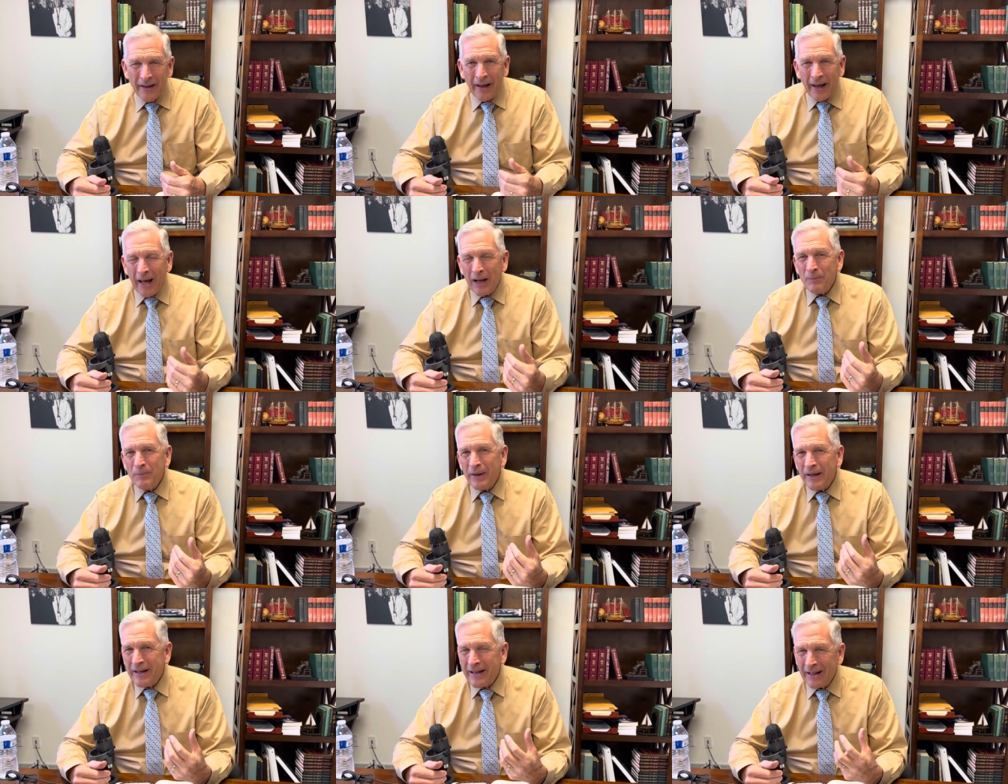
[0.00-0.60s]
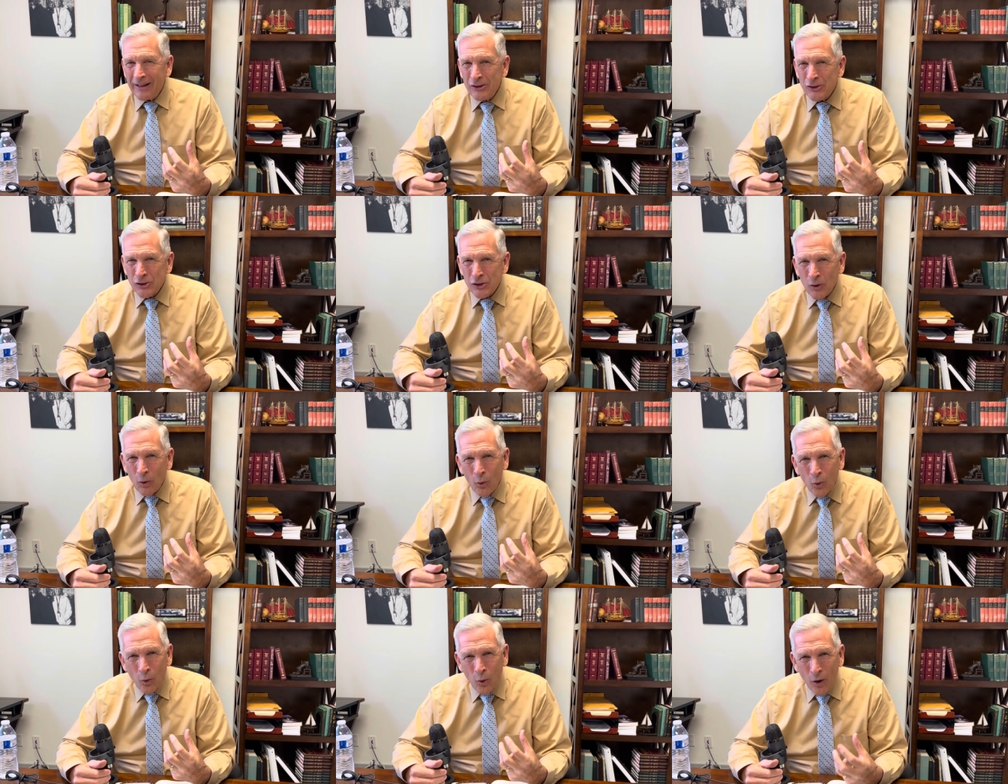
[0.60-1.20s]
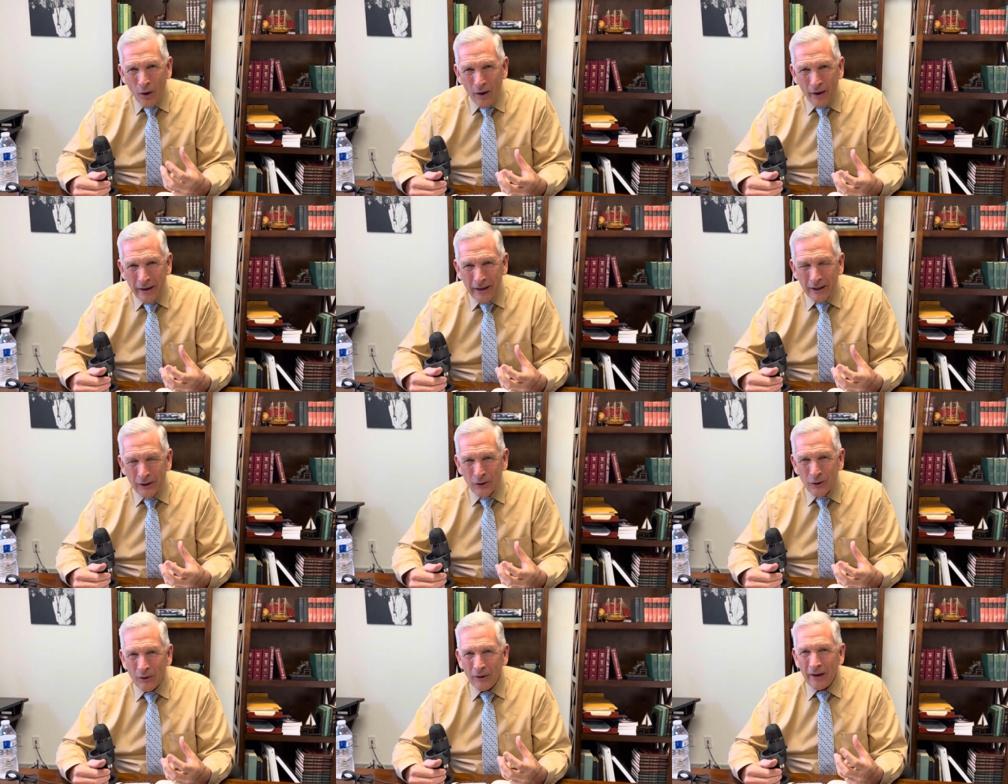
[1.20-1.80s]
and begins to work
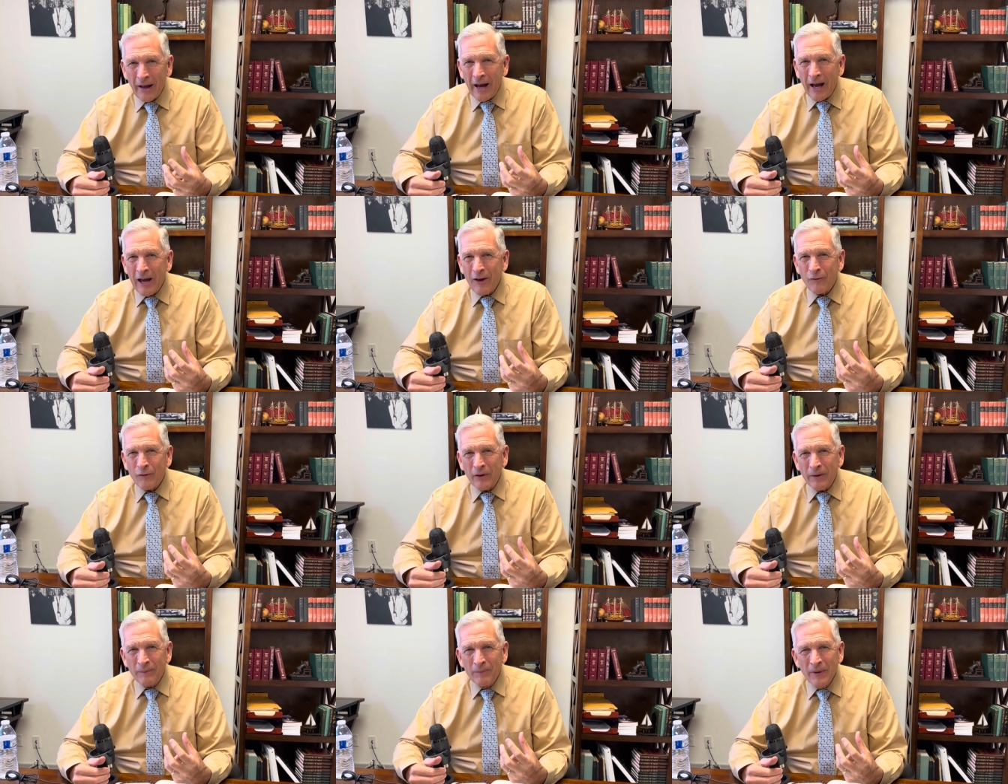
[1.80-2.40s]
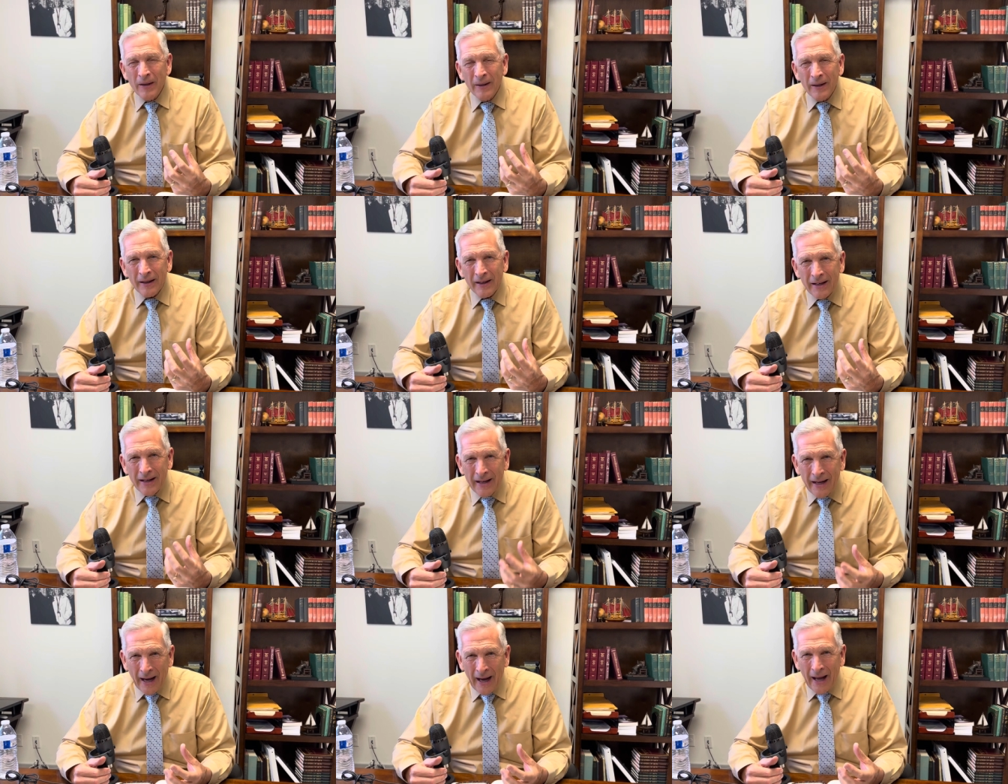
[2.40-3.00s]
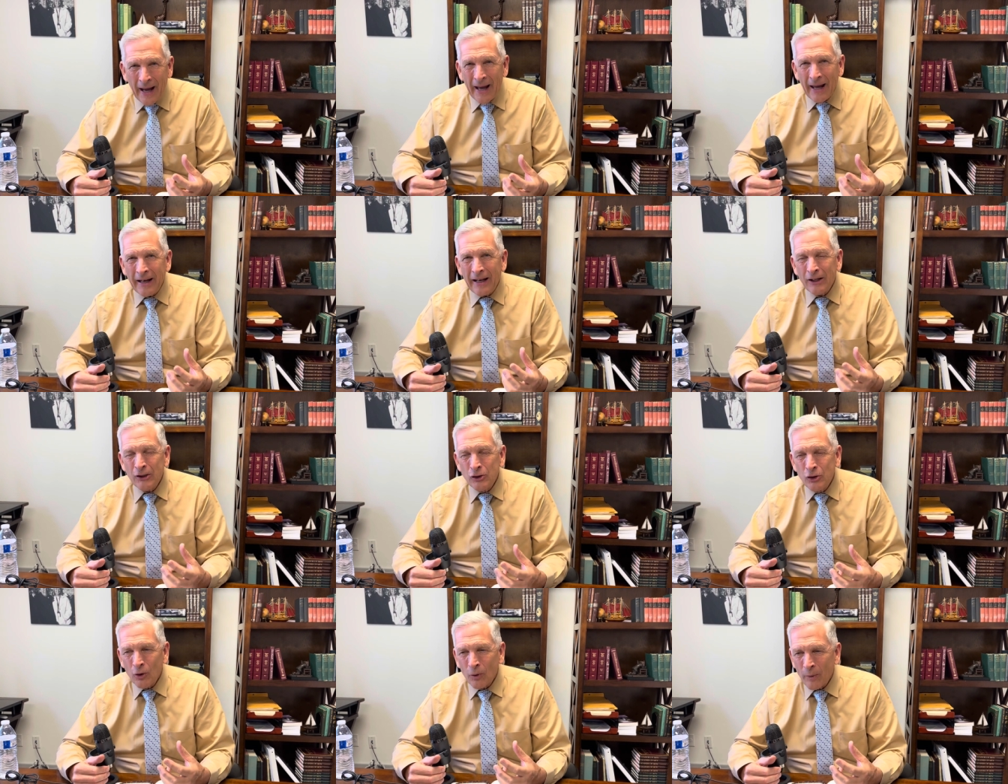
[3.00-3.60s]
in your life and guide
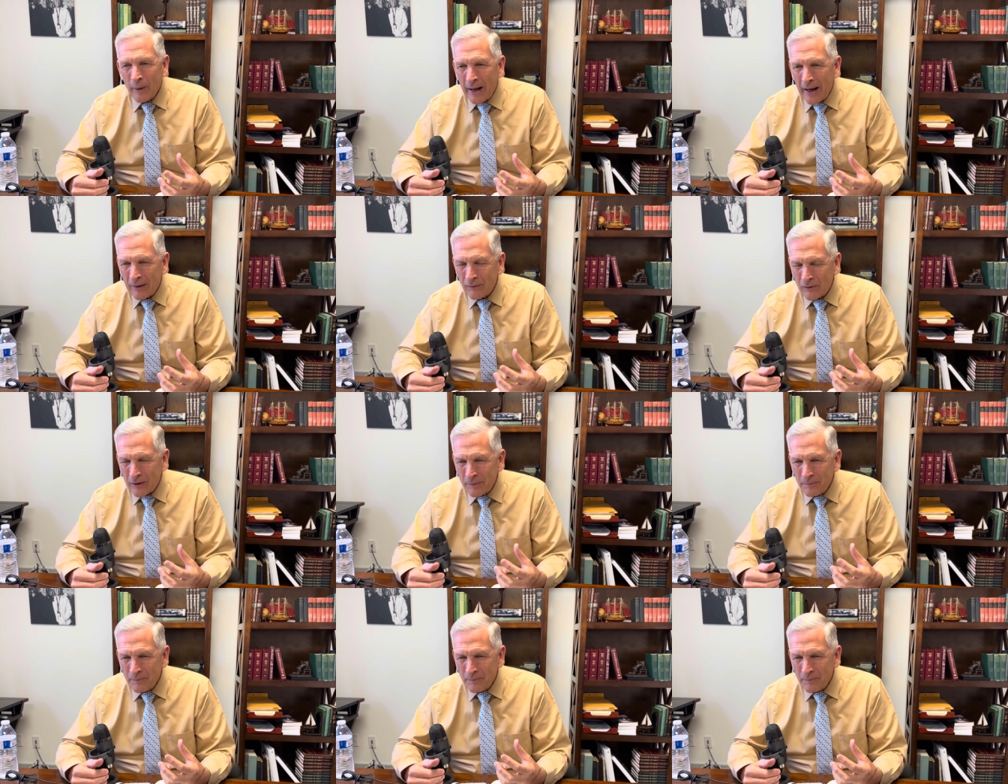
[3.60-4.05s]
and direct.